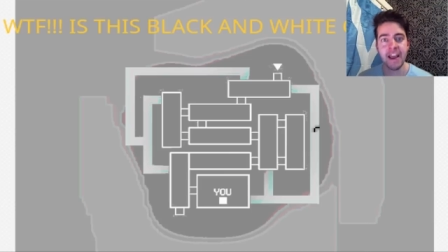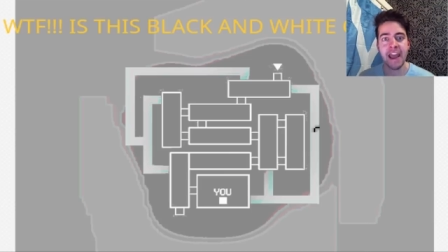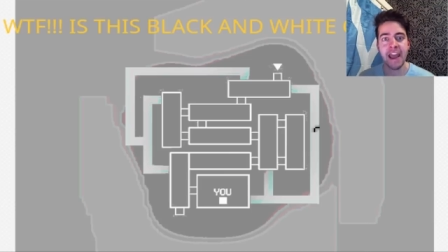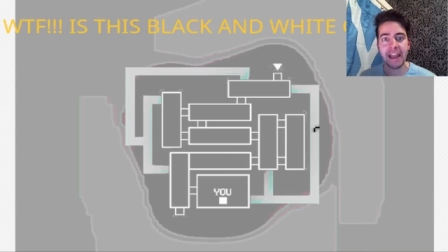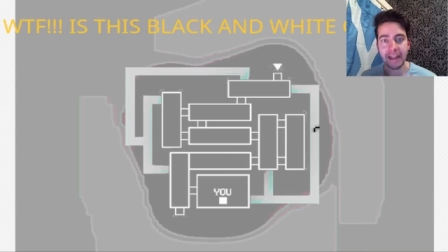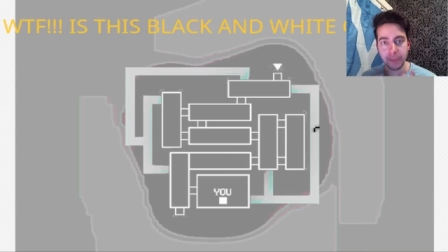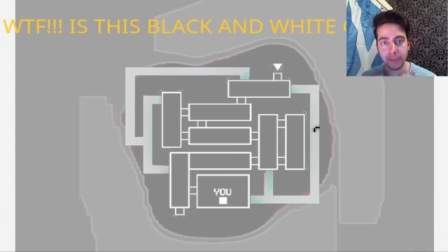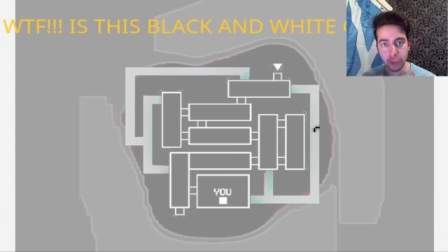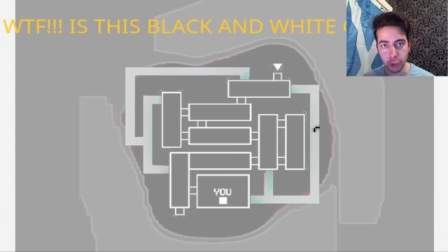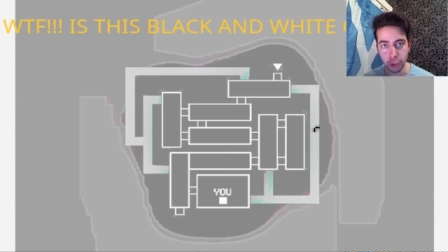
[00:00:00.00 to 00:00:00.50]

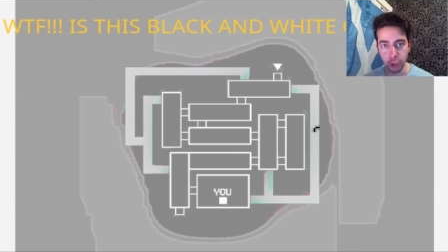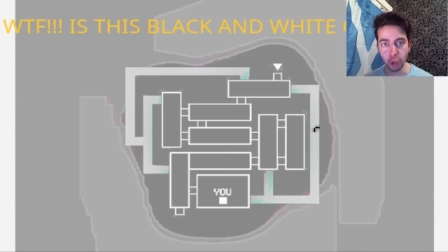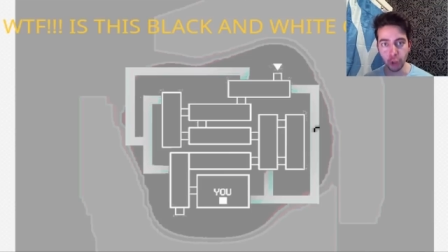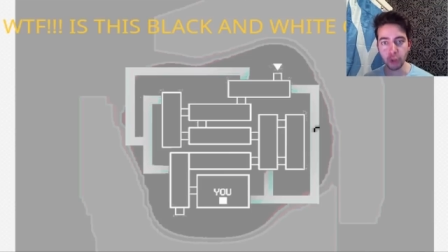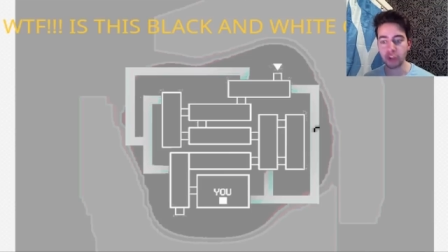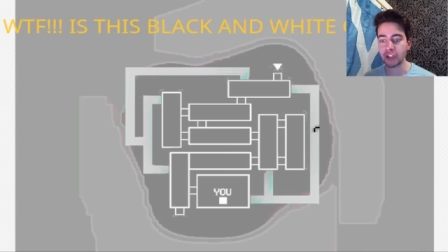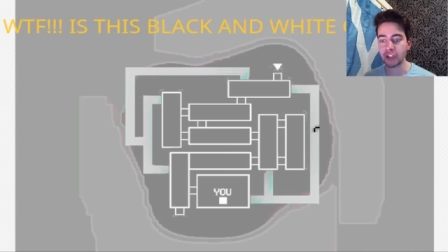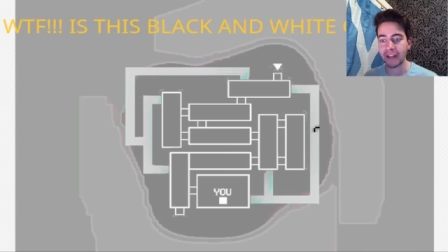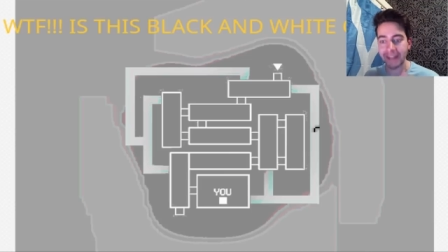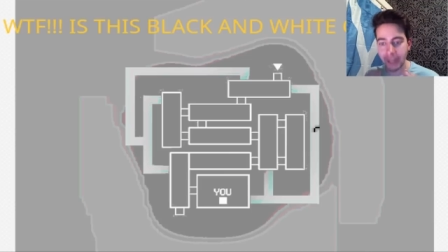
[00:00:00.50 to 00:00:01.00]
It
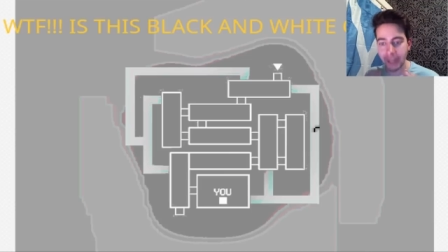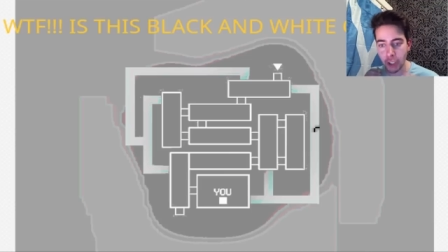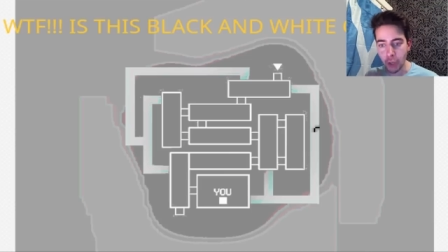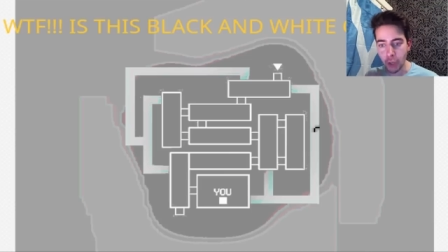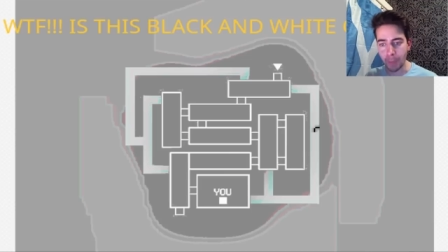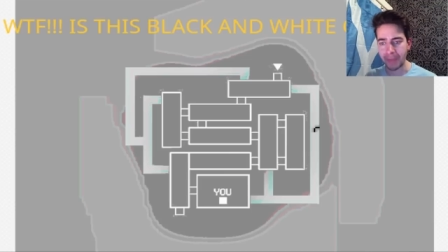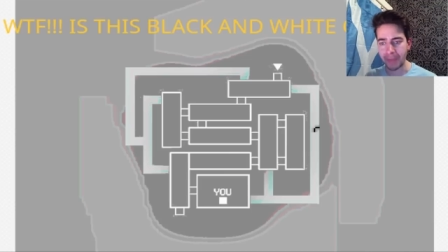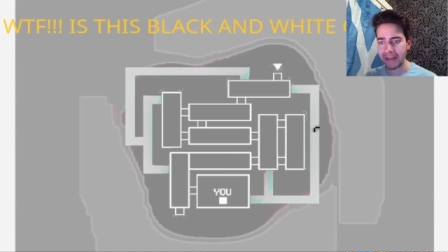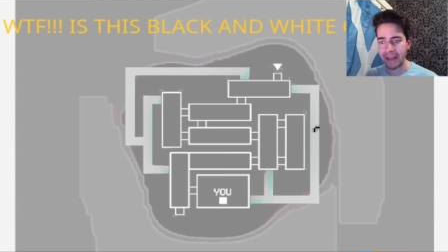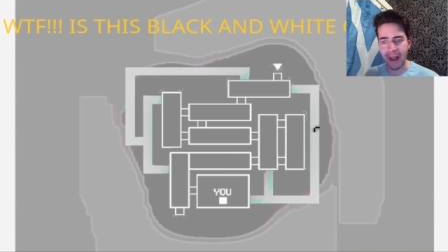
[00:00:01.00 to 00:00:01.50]
looks like it
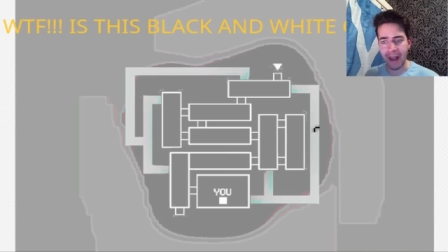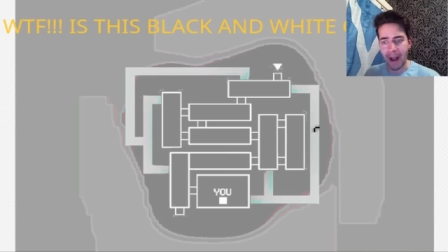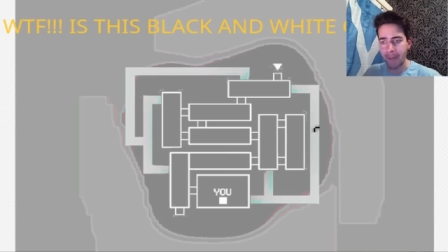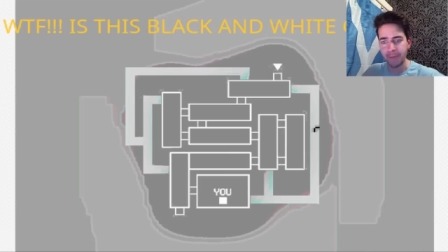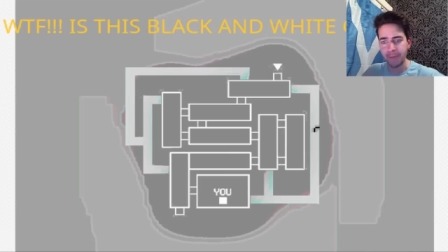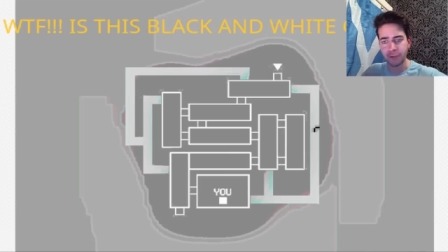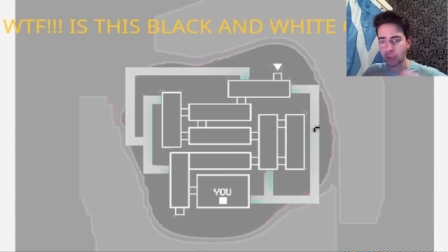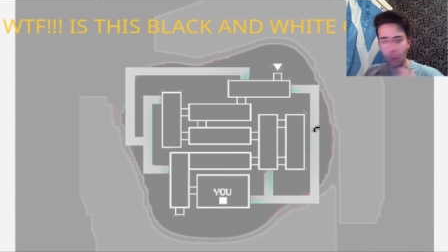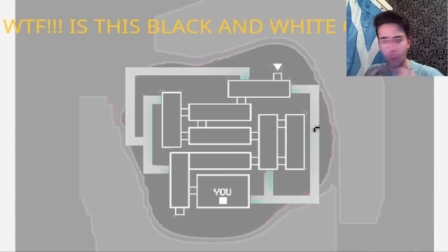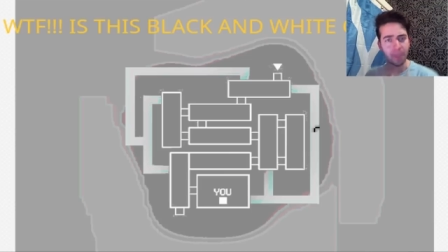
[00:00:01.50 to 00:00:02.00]
could be
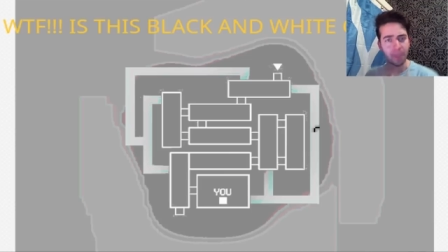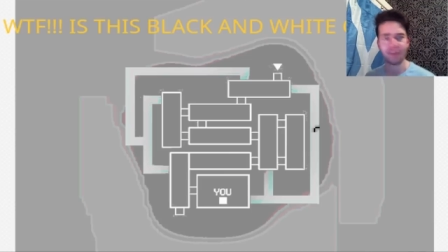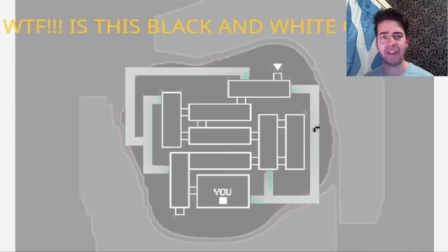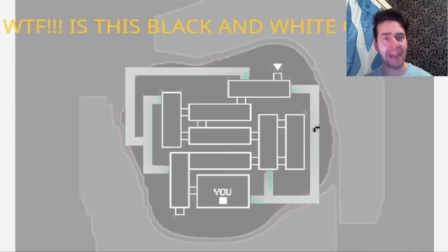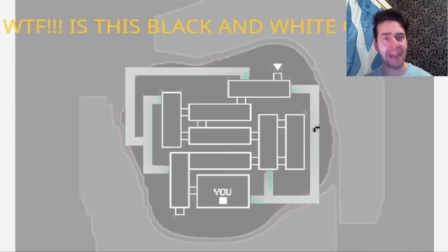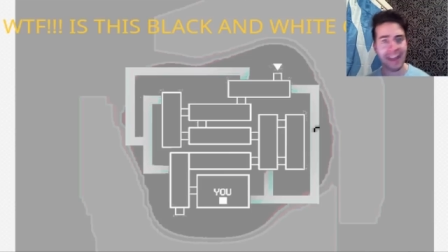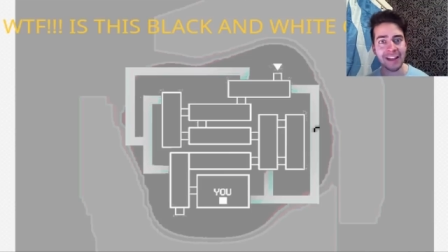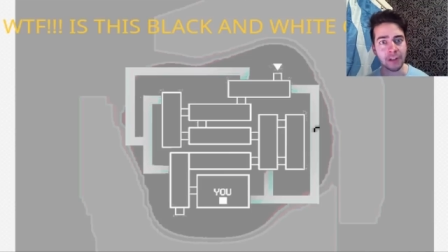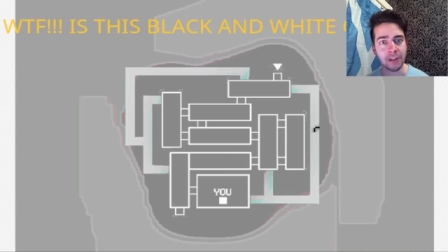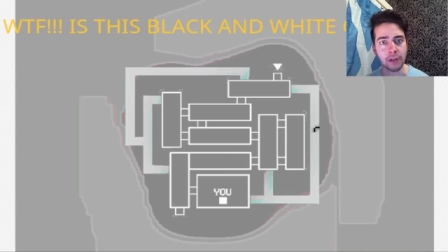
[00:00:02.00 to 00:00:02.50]
at the top of a
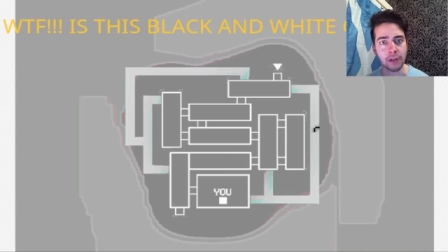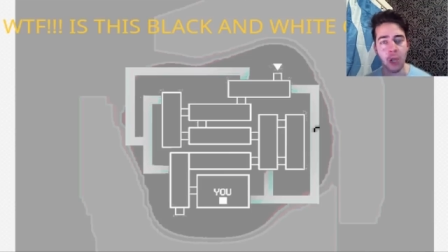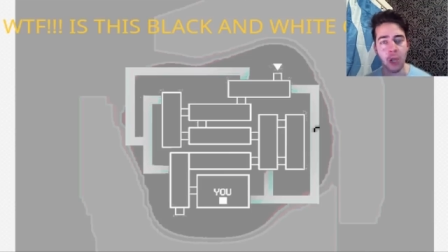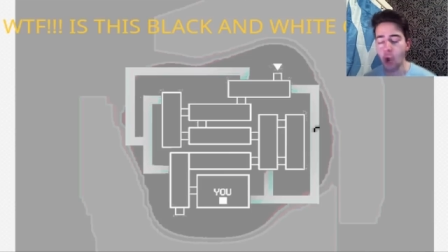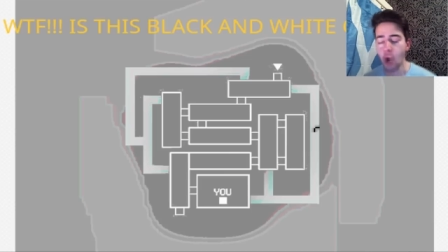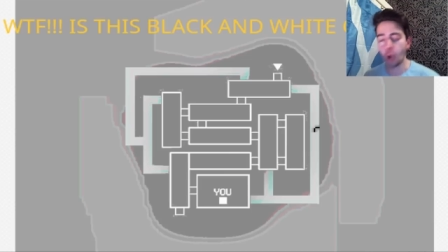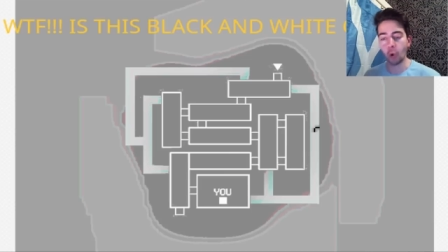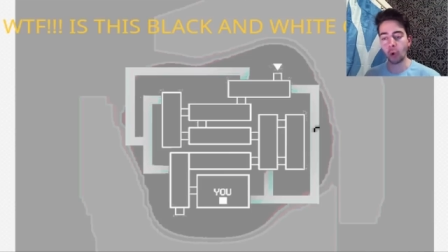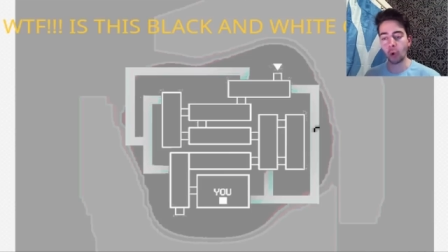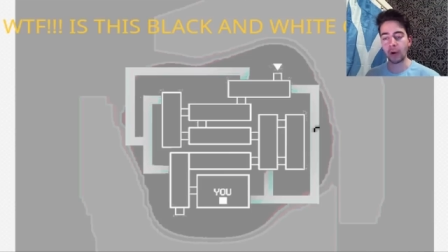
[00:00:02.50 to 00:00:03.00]
hill
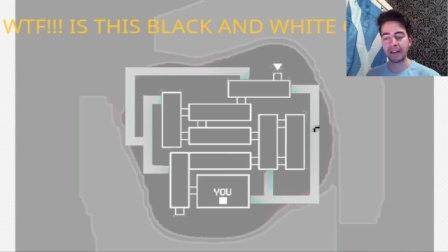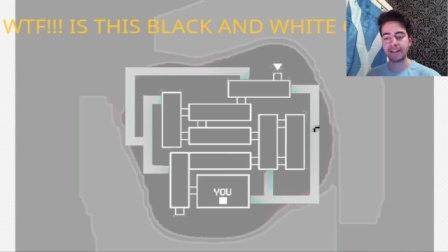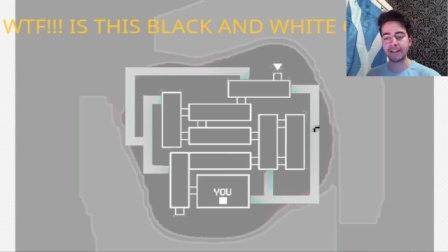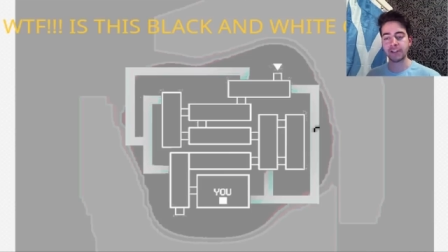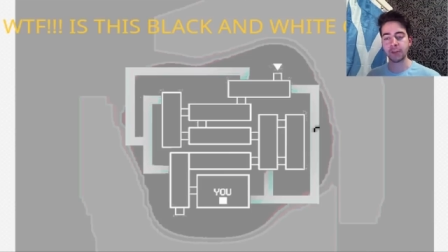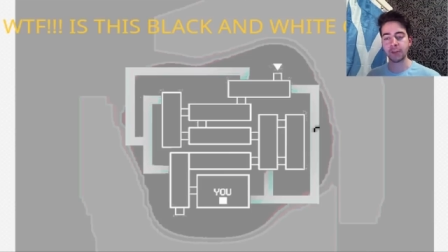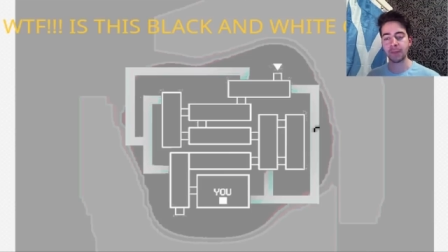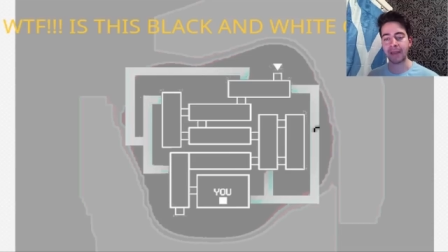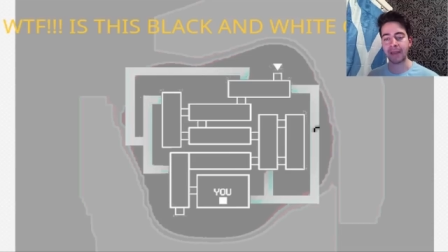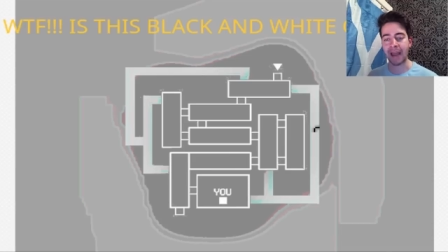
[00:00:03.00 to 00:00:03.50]
or in
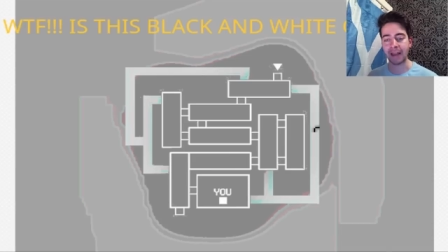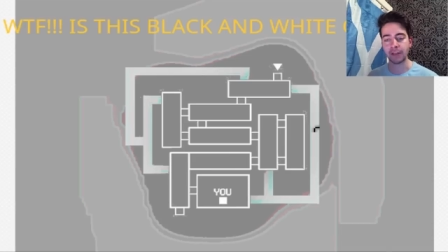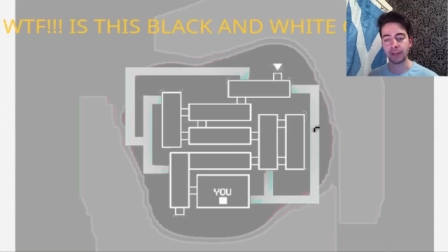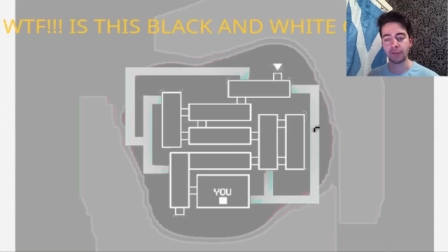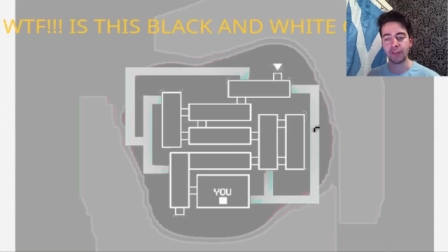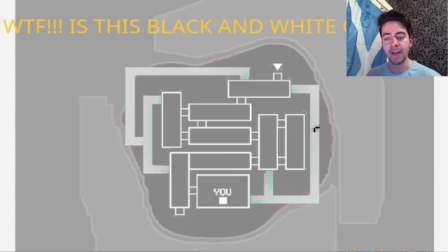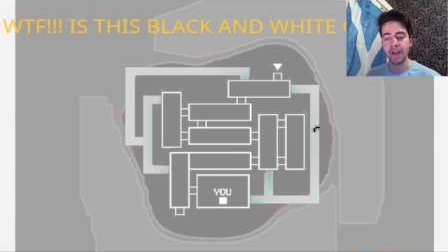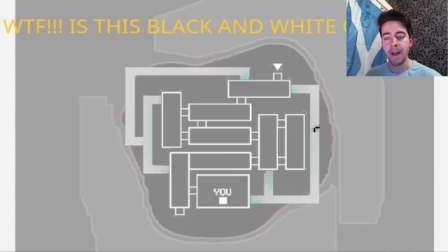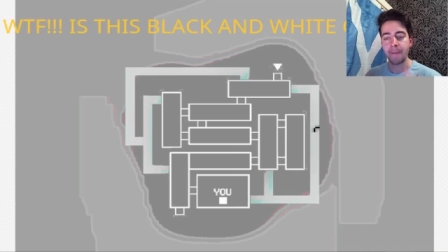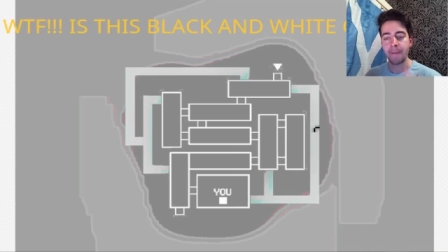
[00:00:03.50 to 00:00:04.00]
some kind of